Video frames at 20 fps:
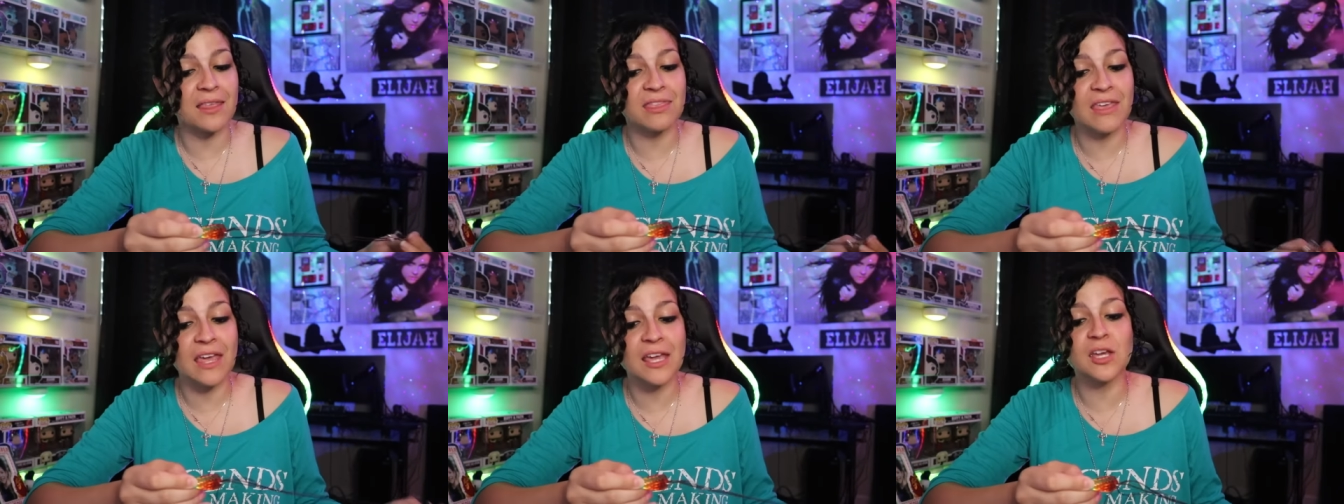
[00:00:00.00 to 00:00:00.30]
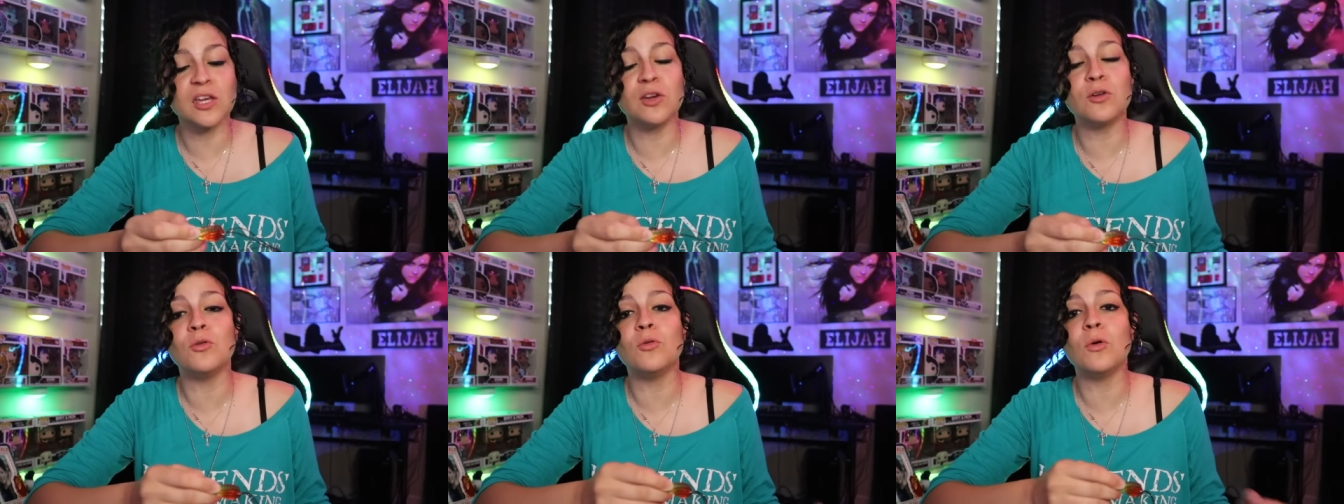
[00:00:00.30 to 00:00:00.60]

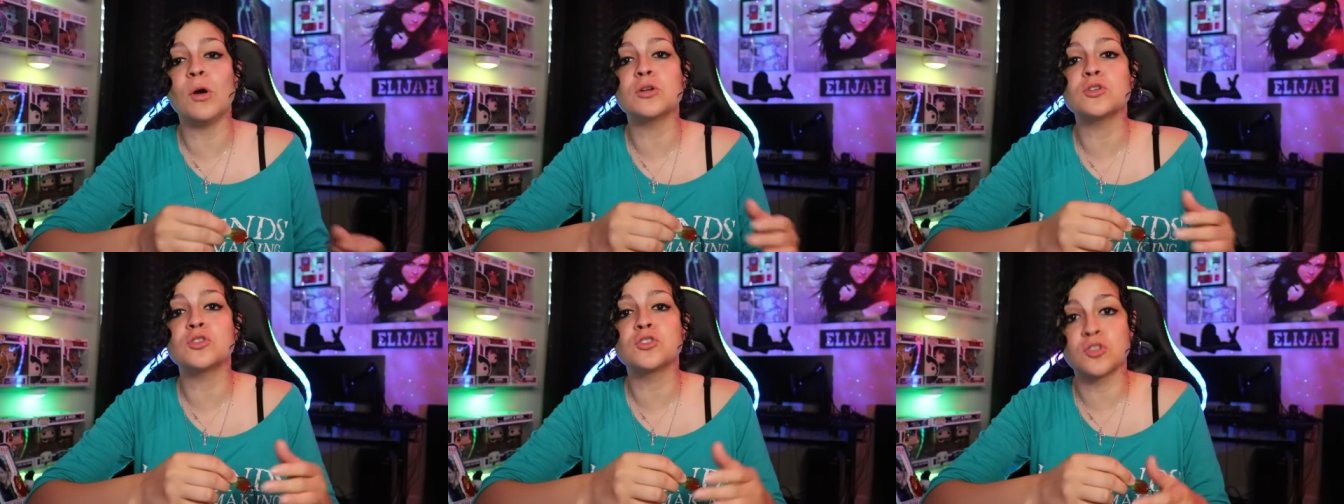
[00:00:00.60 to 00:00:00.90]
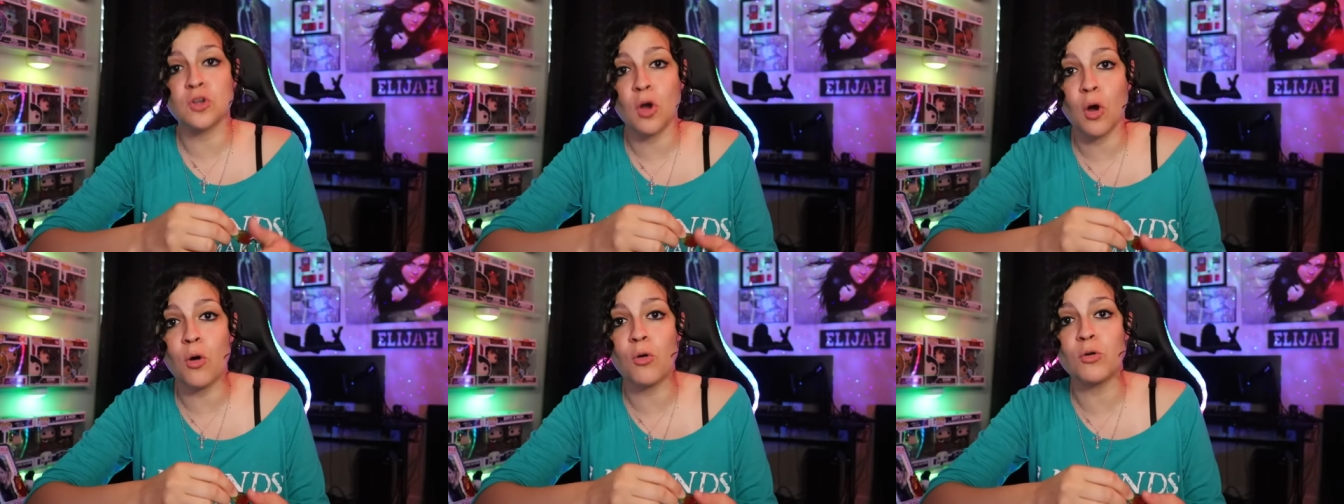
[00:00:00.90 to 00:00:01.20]
Thank you
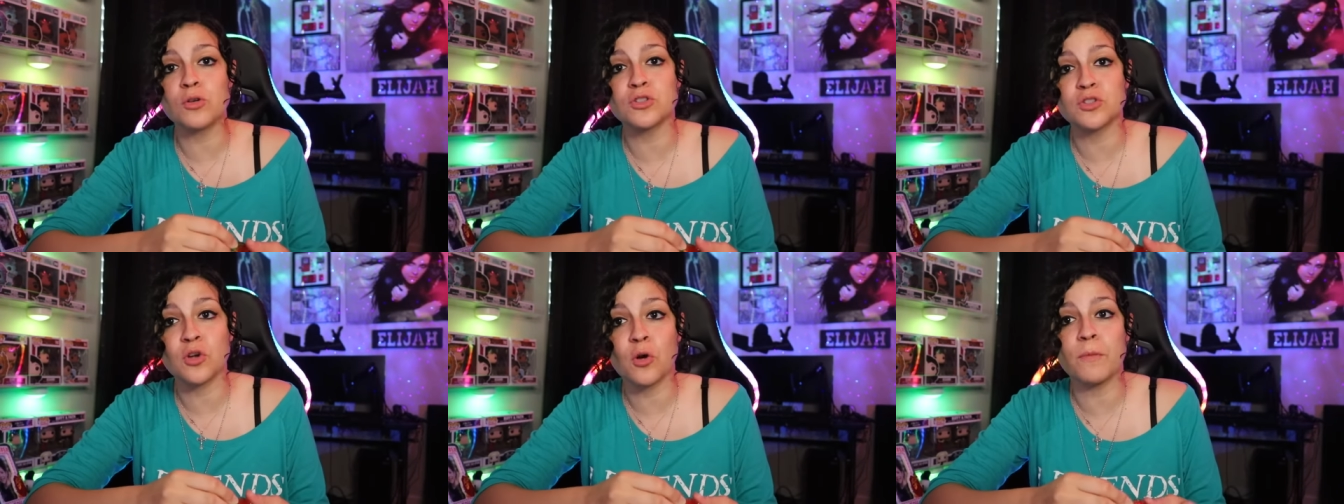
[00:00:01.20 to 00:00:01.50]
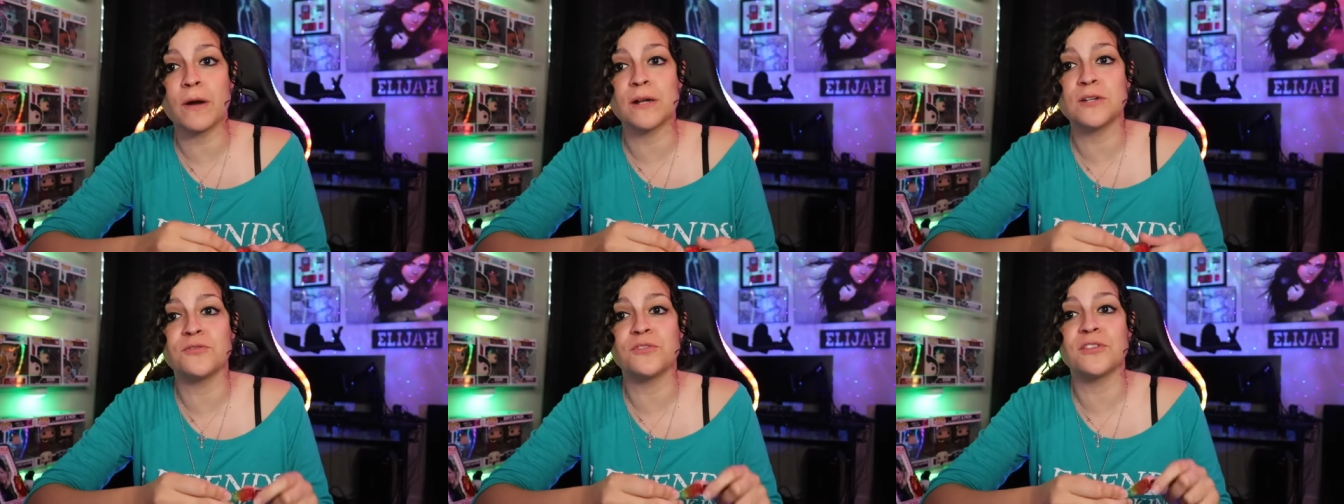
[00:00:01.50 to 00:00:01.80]
so, so
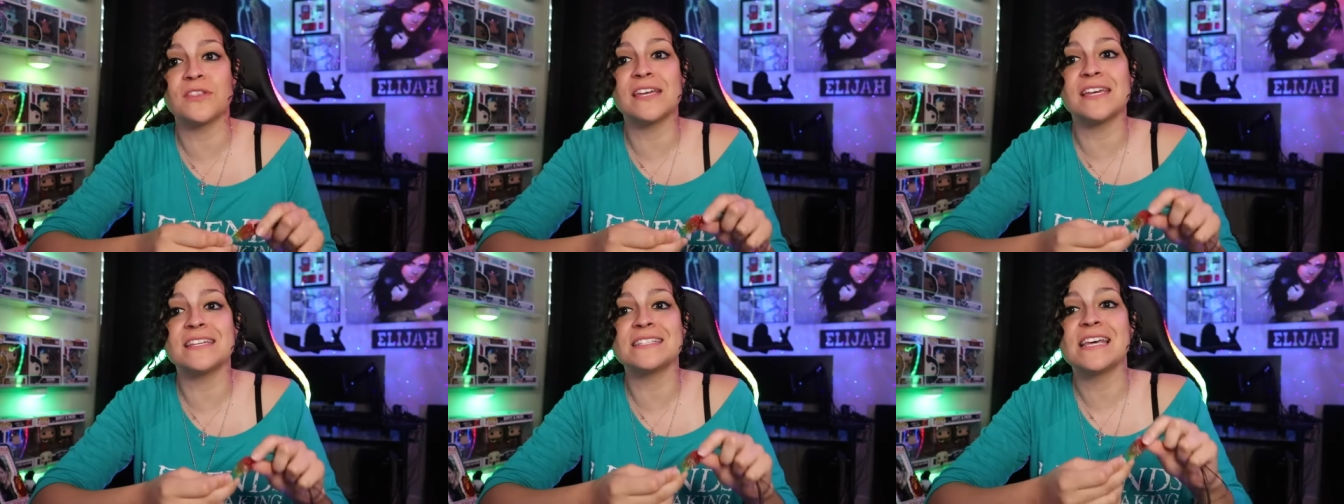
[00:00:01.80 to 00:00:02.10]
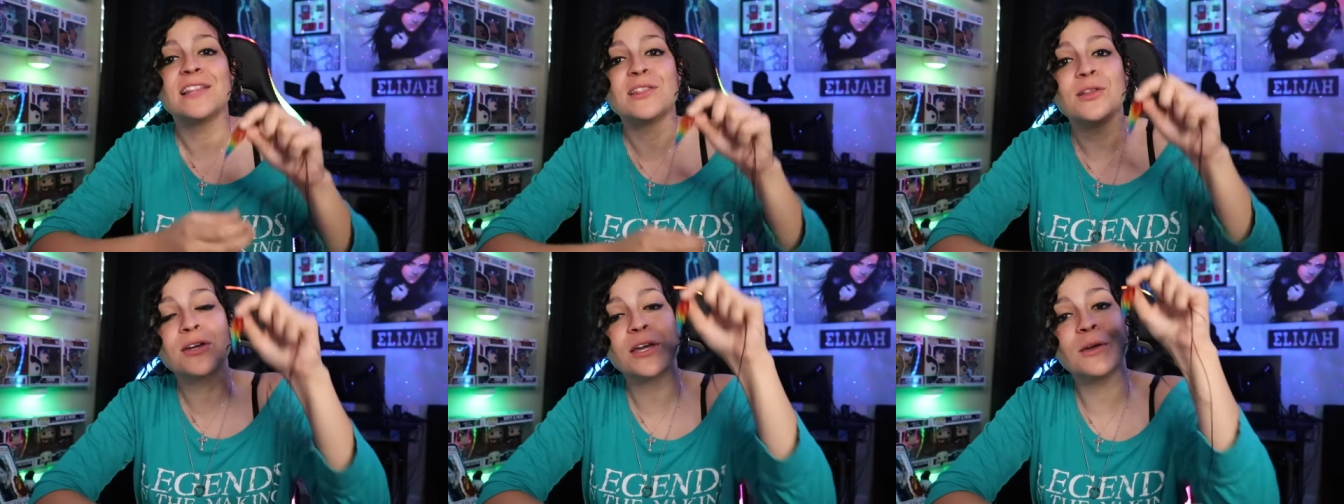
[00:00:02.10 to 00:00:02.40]
much for this.
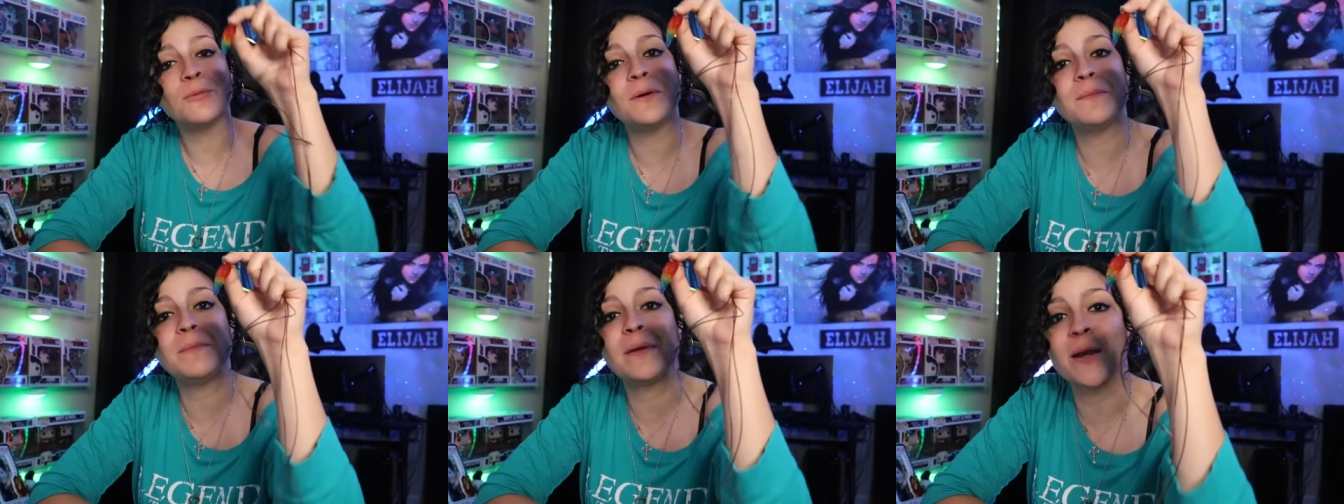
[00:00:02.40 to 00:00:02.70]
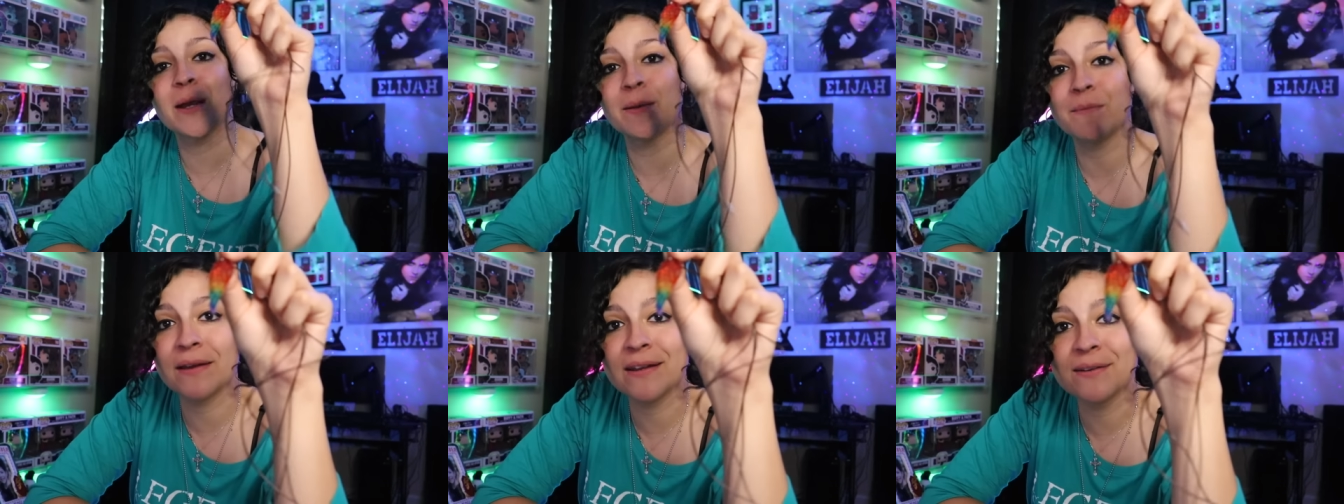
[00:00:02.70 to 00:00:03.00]
Look at what
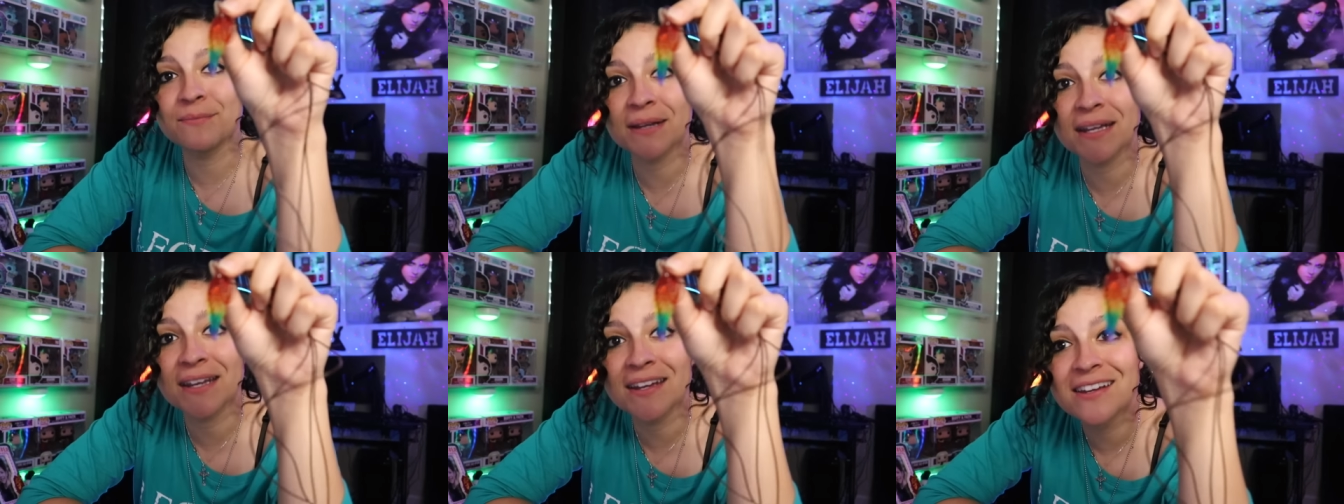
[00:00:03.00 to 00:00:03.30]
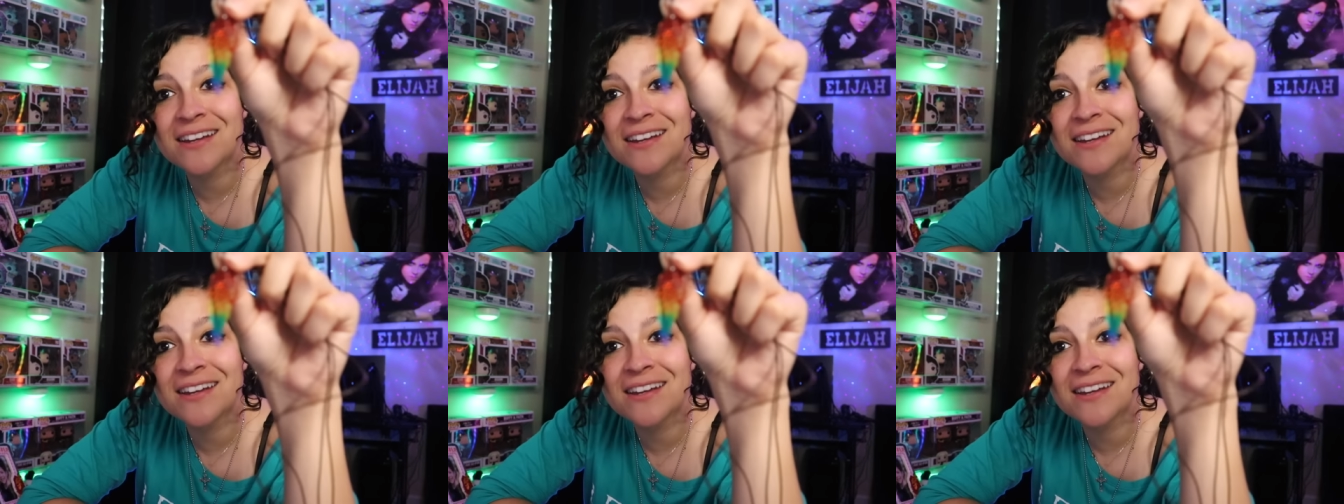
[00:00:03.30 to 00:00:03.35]
Mary made me.